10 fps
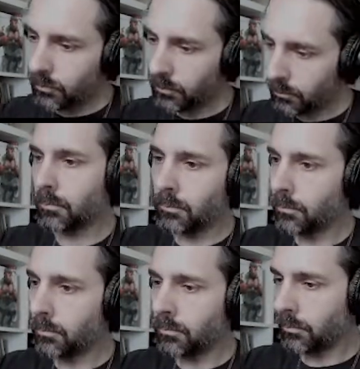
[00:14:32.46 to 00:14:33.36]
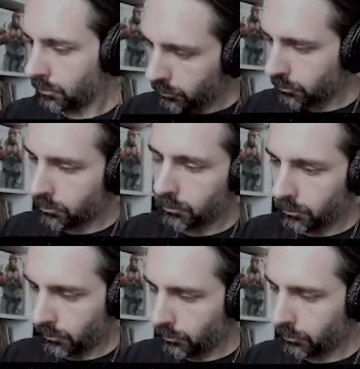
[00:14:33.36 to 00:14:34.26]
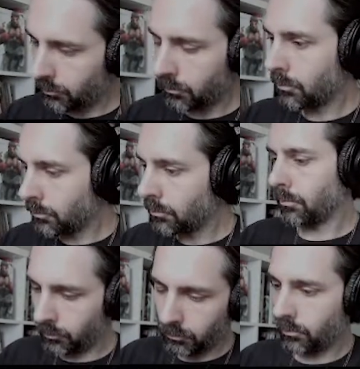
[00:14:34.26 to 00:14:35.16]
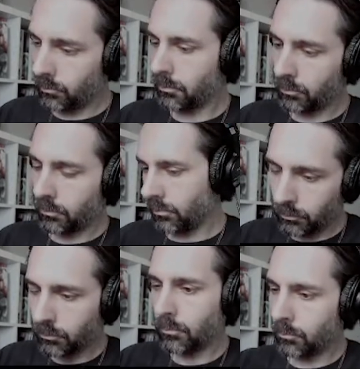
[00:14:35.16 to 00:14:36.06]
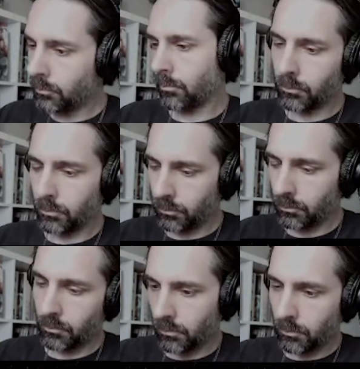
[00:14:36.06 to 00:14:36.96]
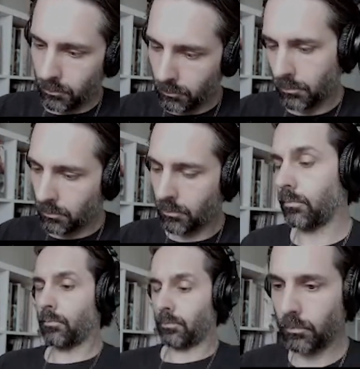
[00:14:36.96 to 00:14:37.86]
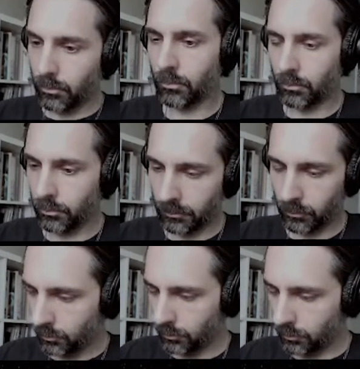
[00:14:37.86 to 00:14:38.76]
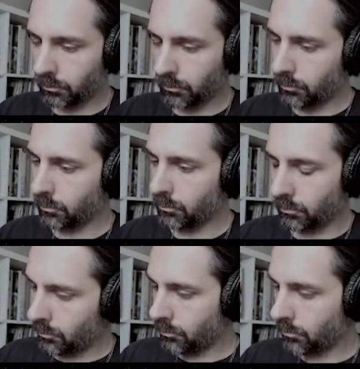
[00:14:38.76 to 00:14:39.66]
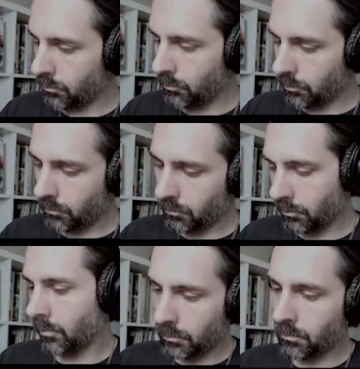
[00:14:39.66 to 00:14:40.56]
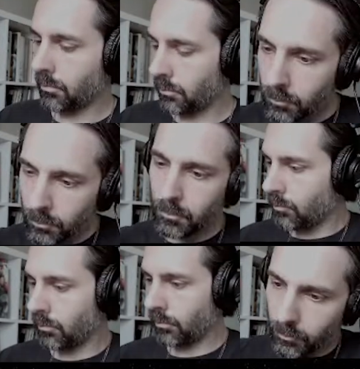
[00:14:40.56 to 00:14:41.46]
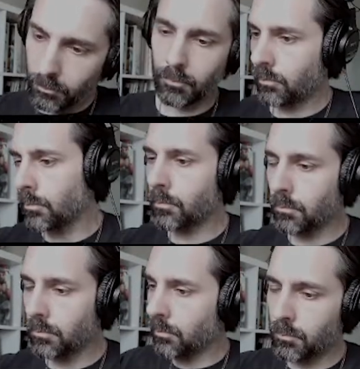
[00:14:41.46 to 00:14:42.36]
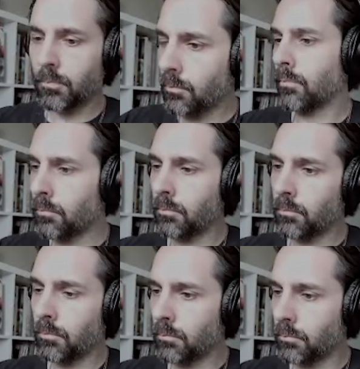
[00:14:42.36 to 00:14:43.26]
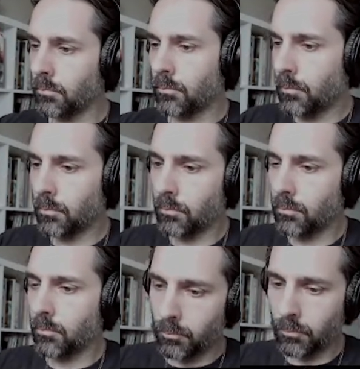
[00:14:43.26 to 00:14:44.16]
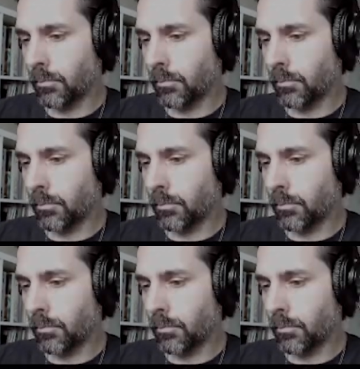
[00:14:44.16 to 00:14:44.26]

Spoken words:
and to kind of go along with the source material. I think I actually do go in towards the end and add a bit of red into the sky just to give that ominous kind of feel.